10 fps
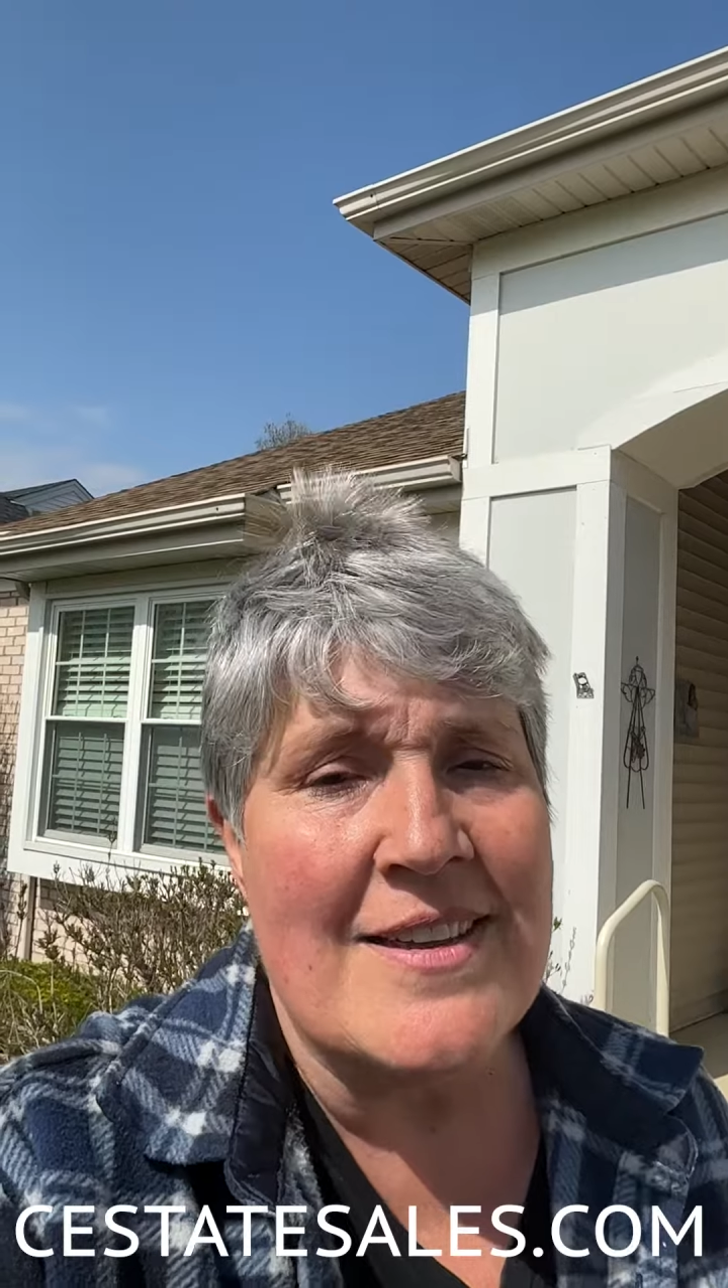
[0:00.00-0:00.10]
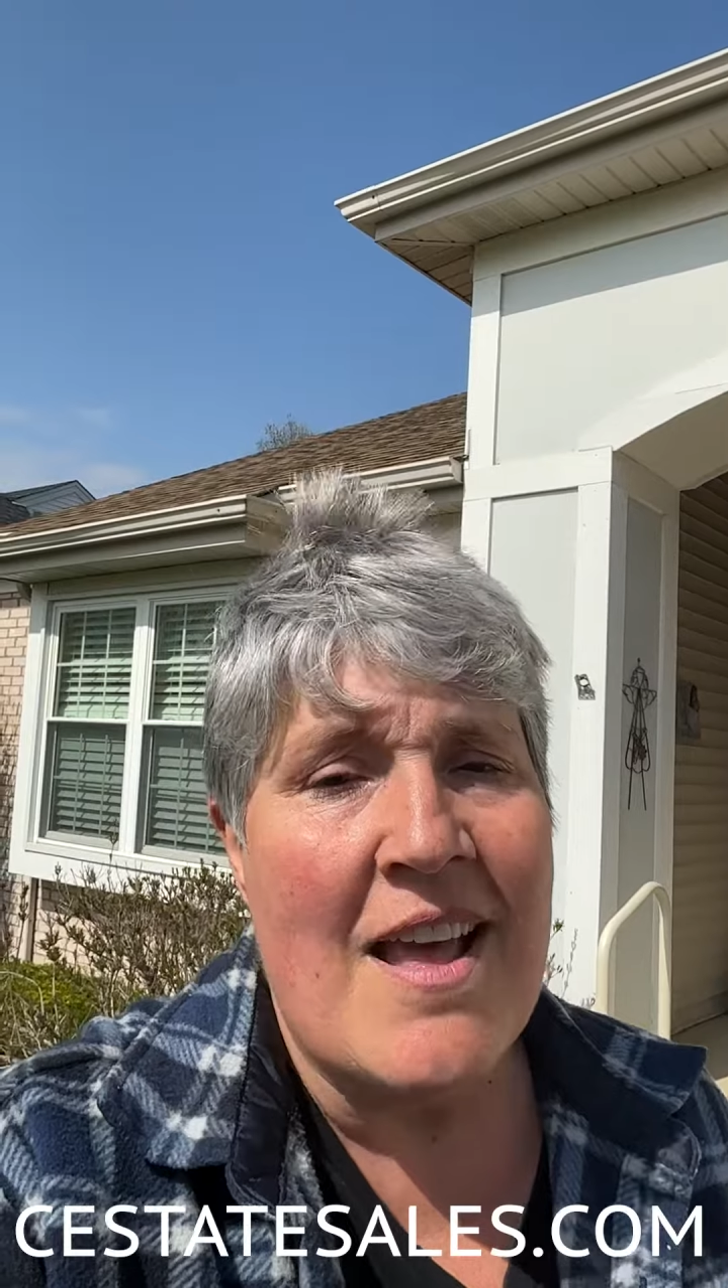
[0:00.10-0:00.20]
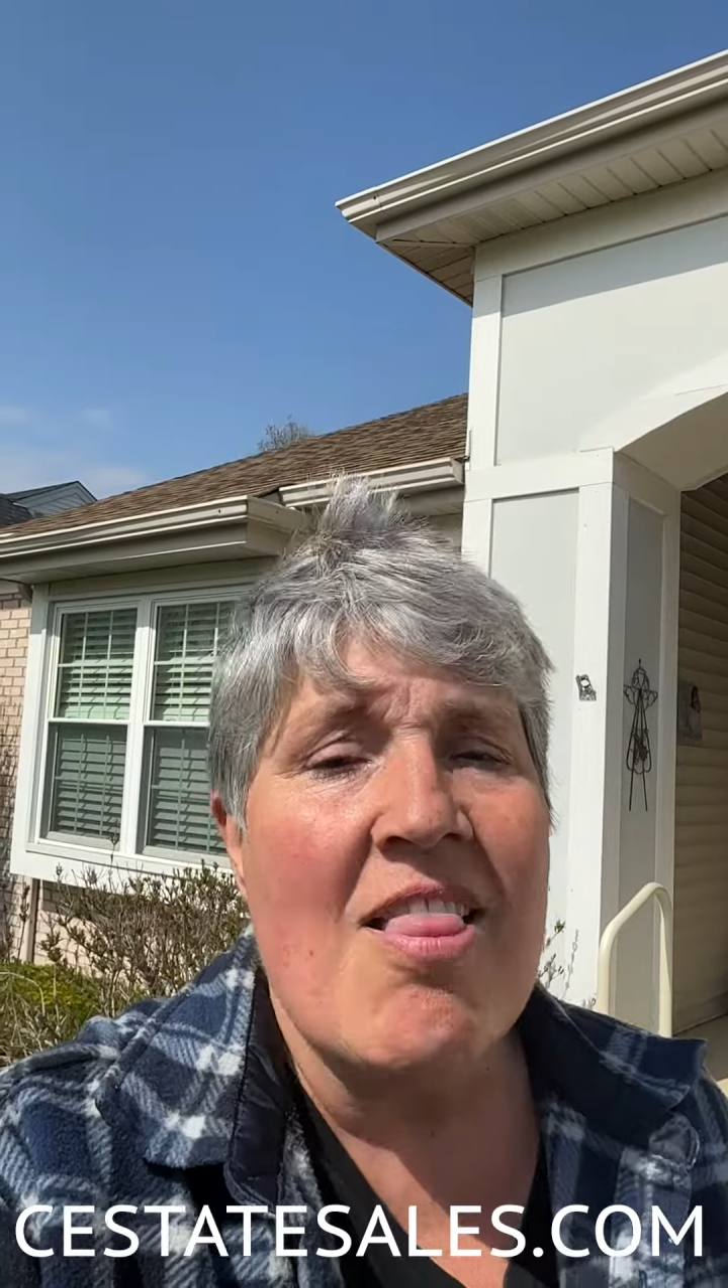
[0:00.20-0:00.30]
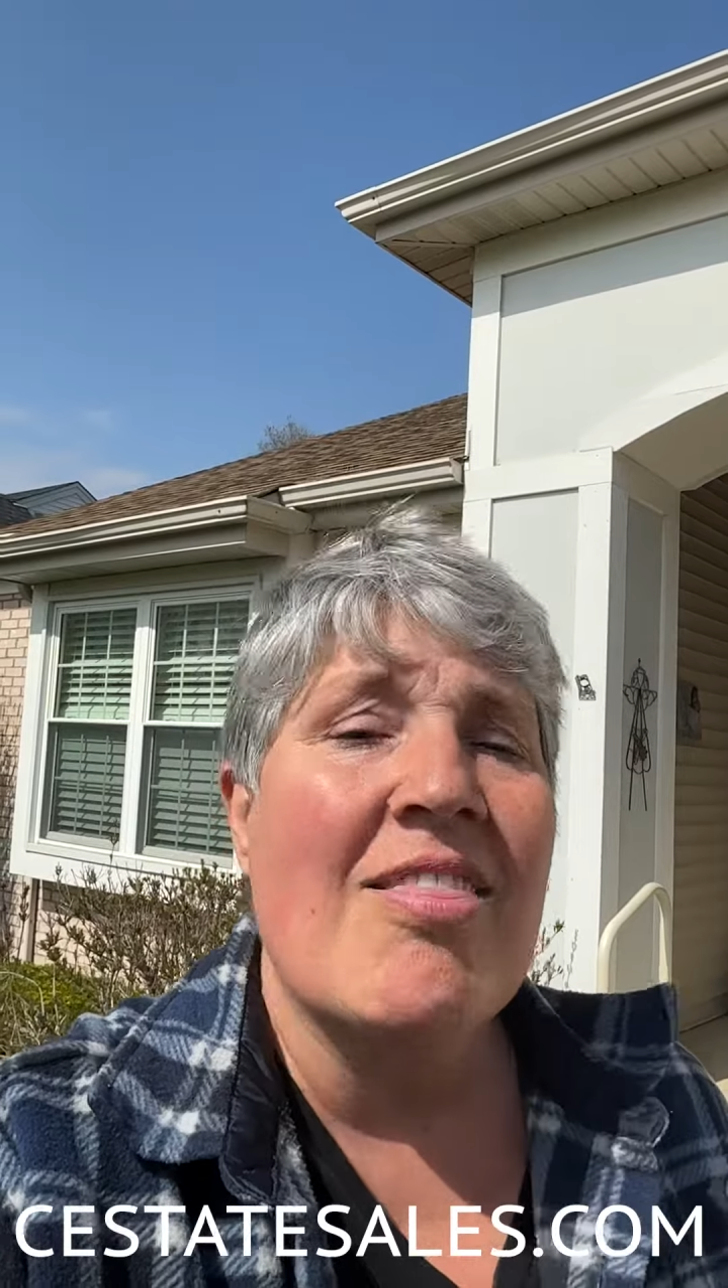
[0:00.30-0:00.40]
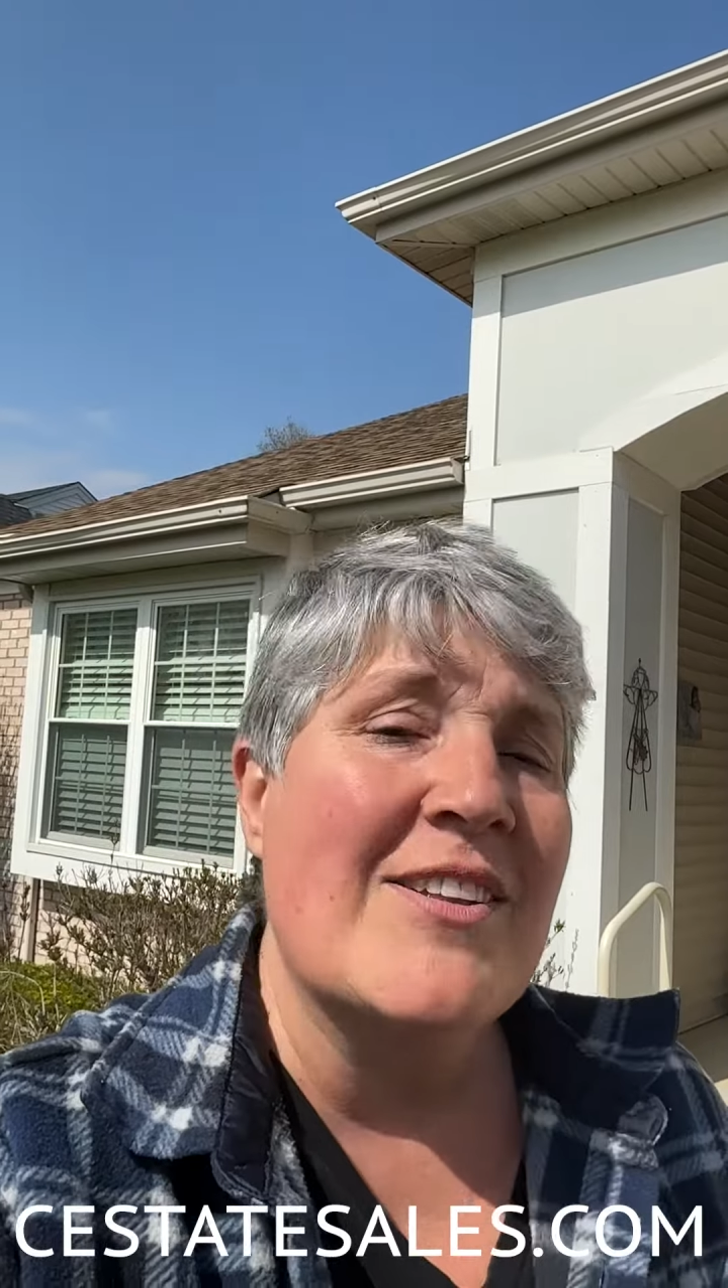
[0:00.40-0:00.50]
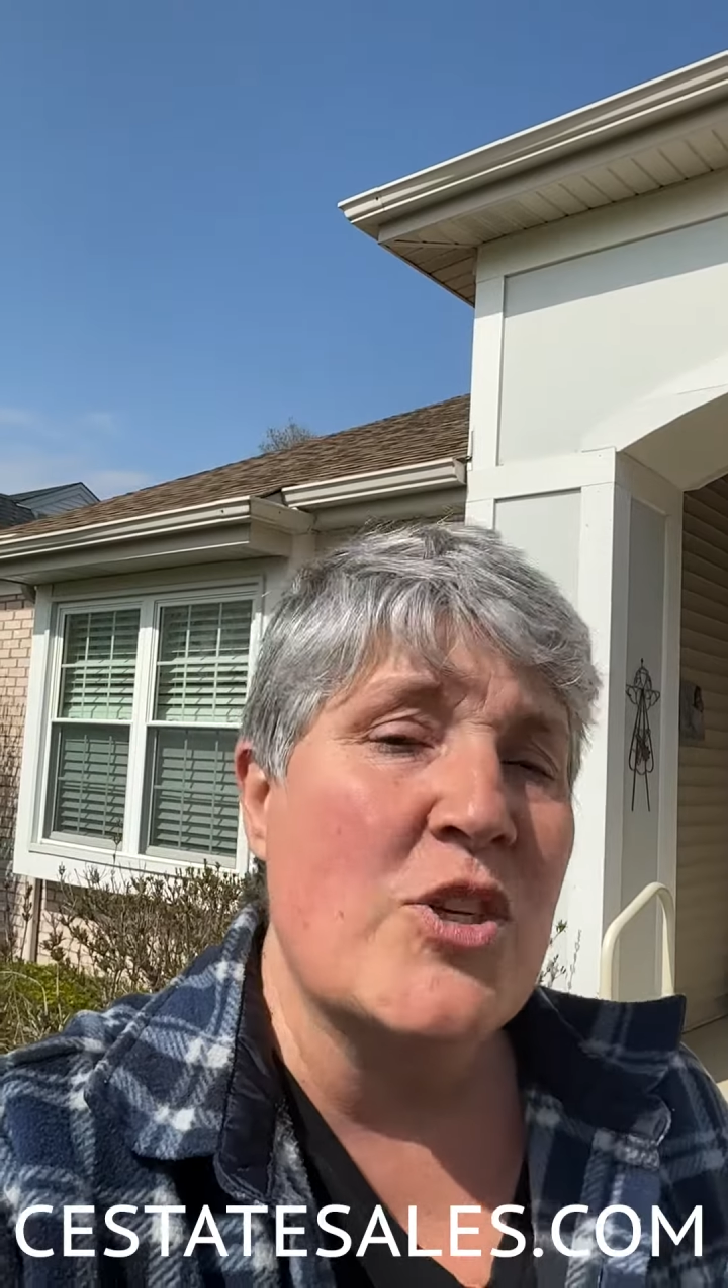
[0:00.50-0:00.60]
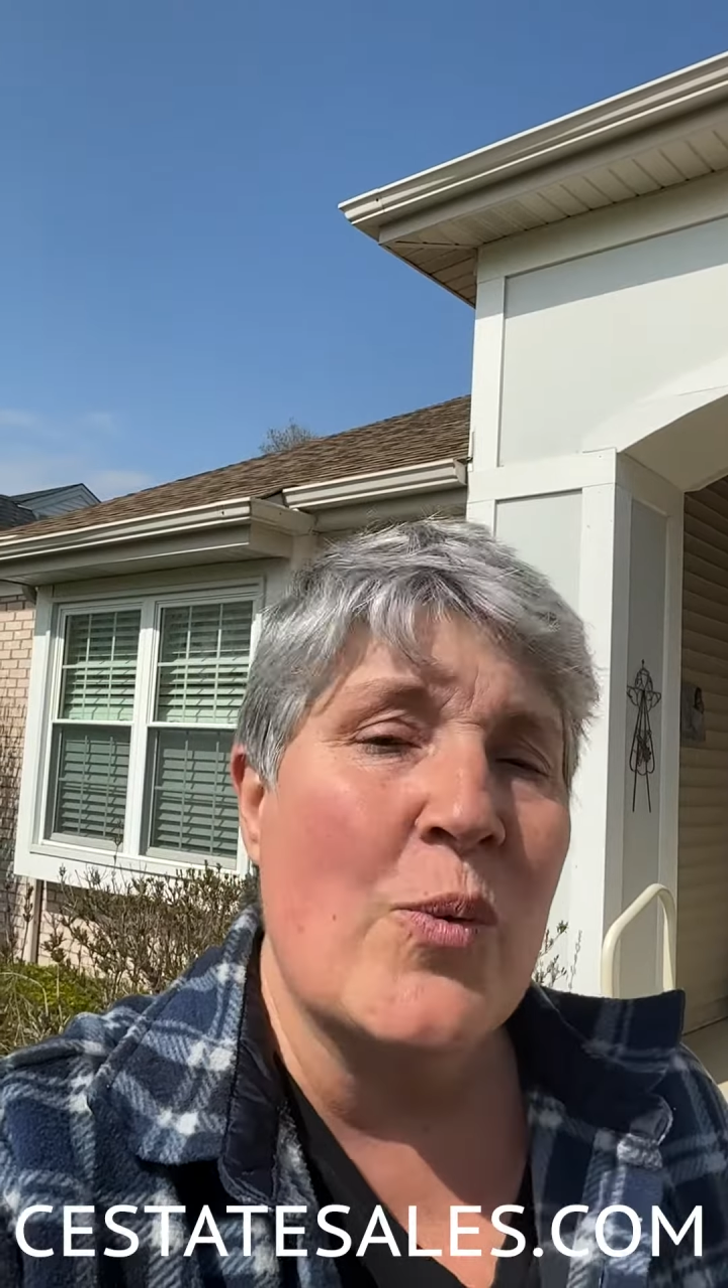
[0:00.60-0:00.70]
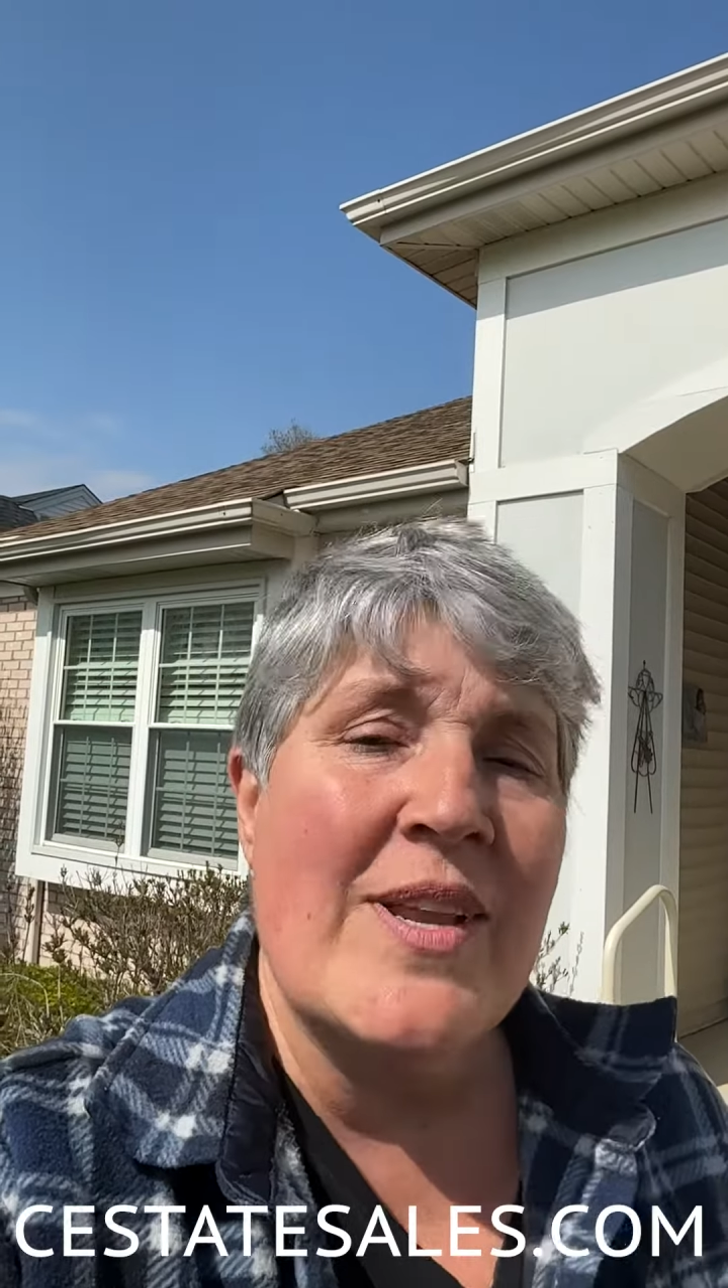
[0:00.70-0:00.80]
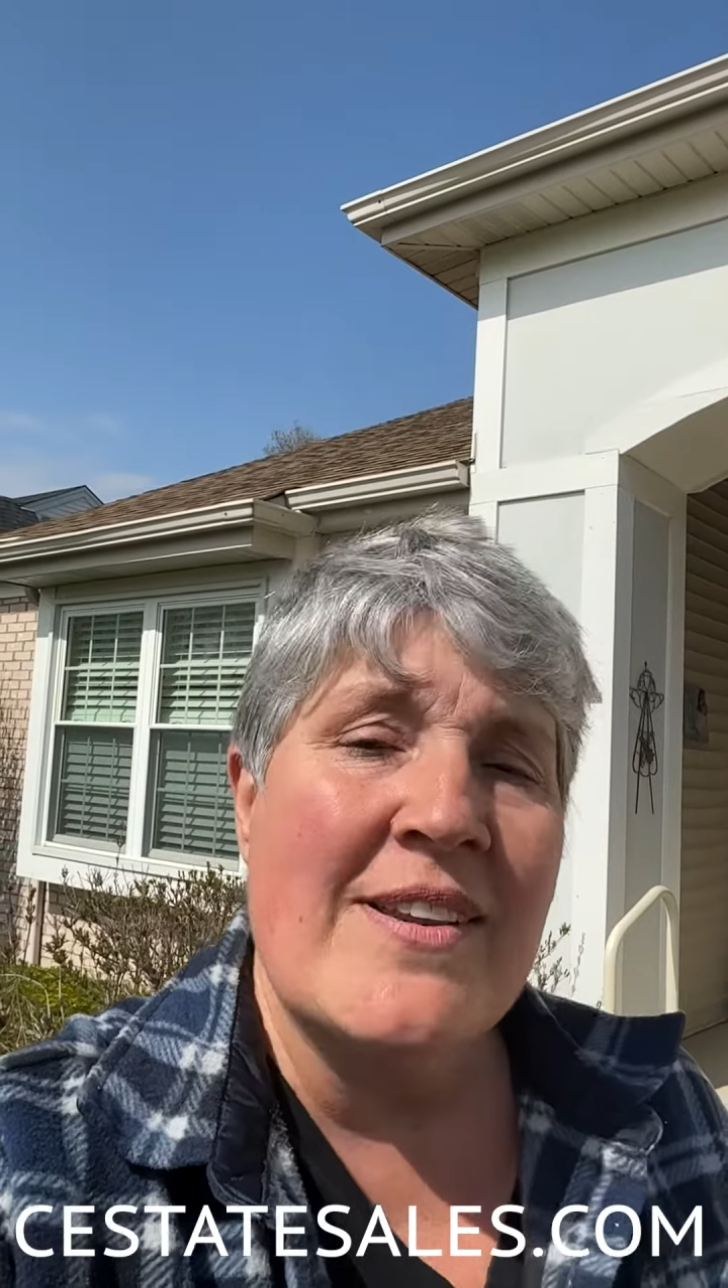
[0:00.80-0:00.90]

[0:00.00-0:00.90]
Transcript: Let's go in,